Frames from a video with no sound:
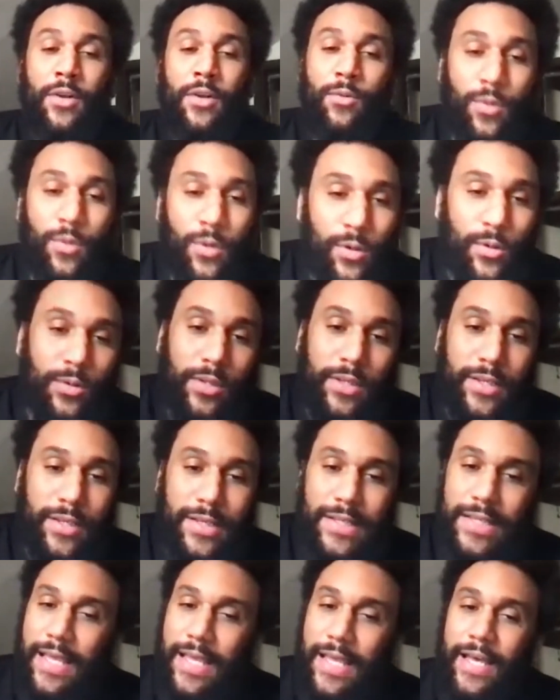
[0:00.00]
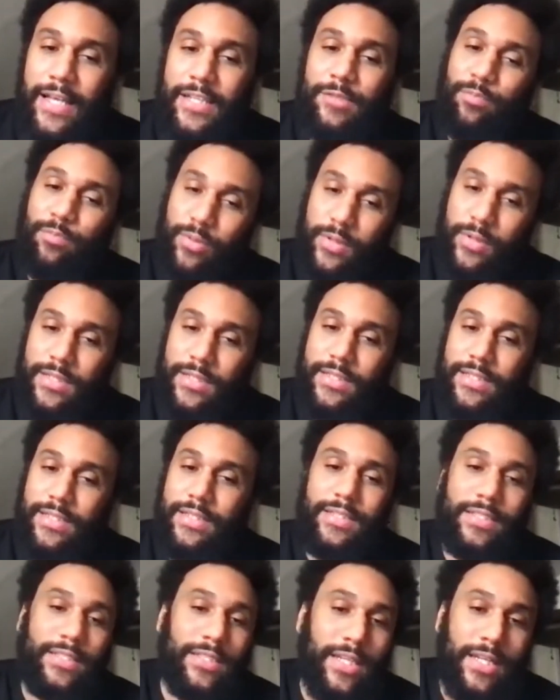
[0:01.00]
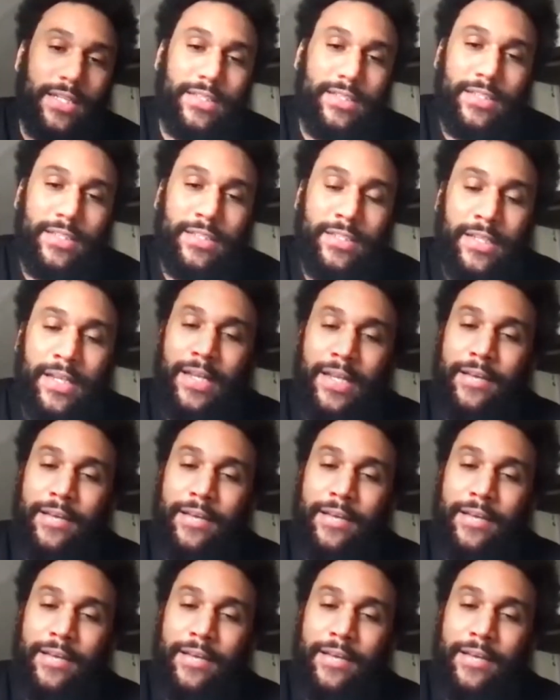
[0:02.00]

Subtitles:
Ruling class printing judges.